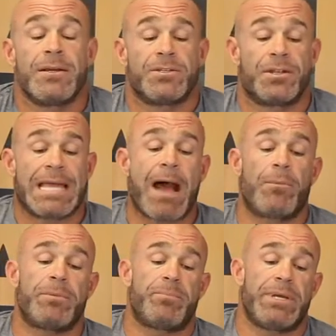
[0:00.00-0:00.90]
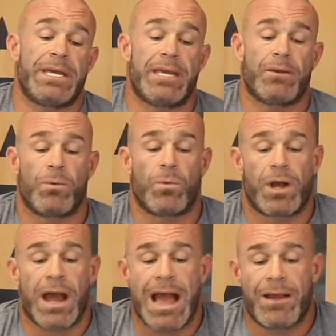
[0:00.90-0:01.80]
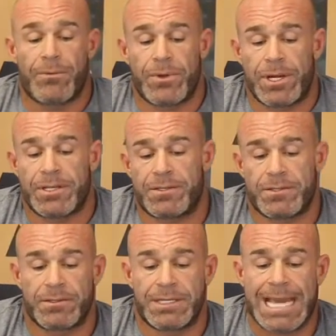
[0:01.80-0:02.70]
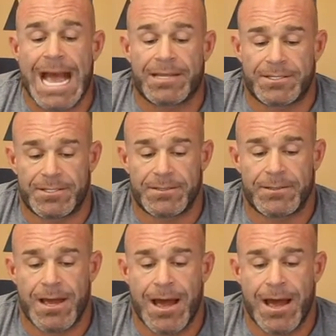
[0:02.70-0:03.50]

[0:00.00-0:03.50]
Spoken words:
So that would be what I would guess.